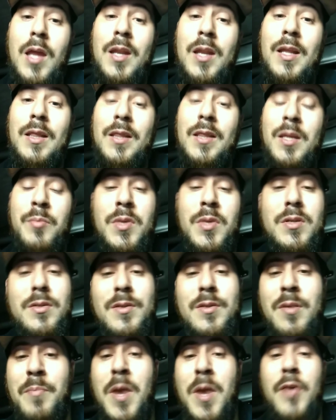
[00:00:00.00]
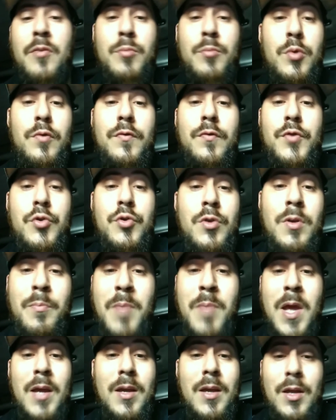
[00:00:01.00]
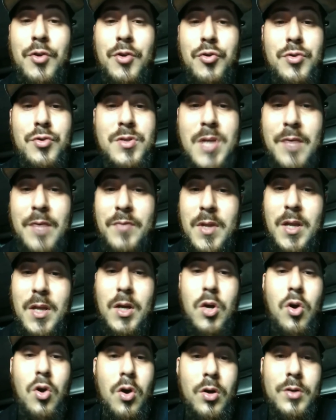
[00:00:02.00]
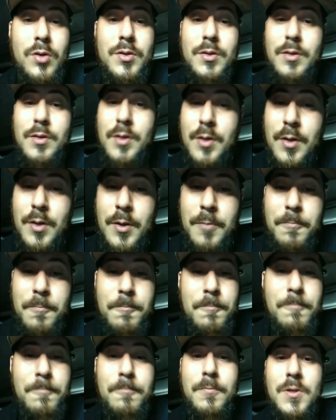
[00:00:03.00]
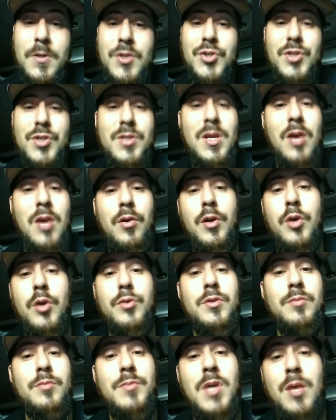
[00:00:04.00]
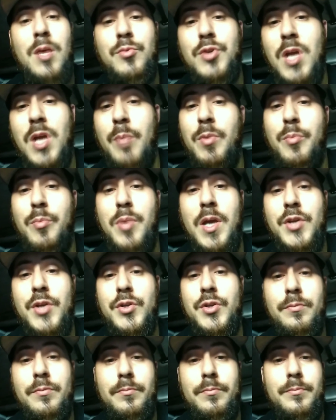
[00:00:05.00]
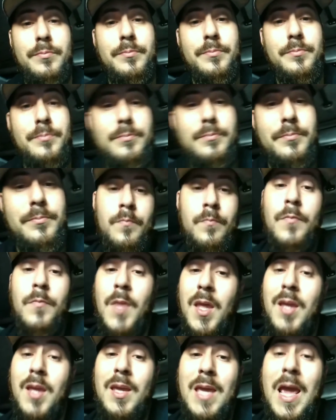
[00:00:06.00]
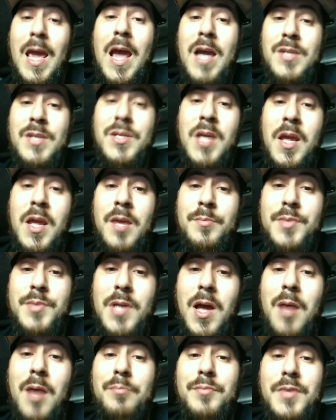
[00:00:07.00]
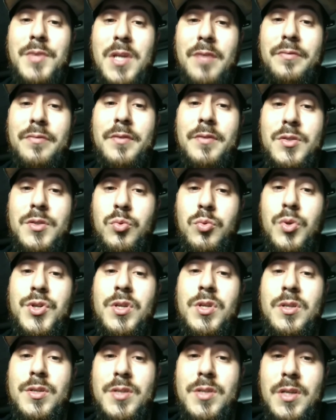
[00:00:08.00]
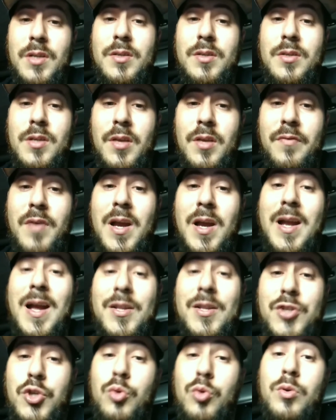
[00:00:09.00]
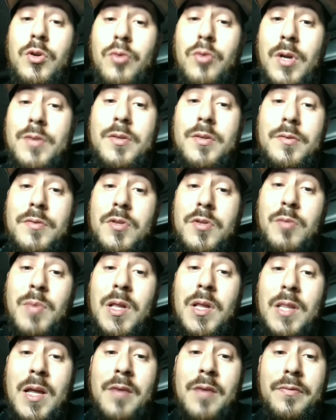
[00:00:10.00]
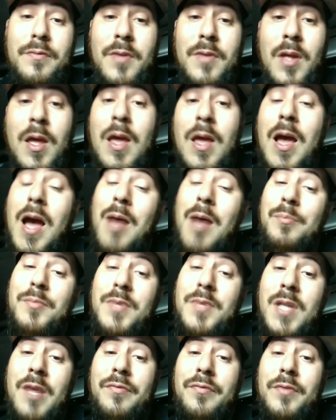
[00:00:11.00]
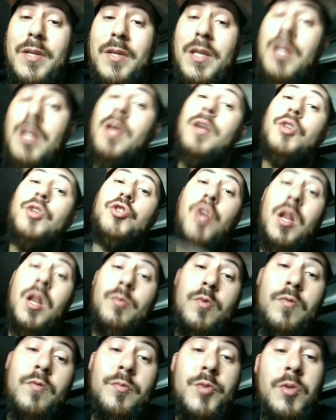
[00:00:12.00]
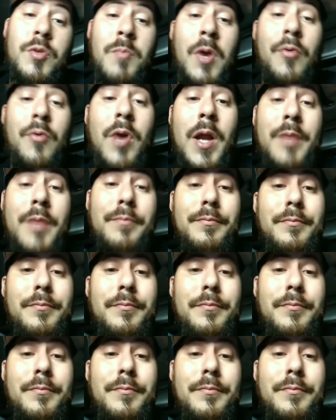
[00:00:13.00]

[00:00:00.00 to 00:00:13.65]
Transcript: and it limits the amount of moves you can make, and you just have to hit cards. It's just how it goes sometimes. You got to be patient. In cash games, I'm definitely switching seats. If I got 2 aggressives to my left, I'm definitely trying to move them to my right.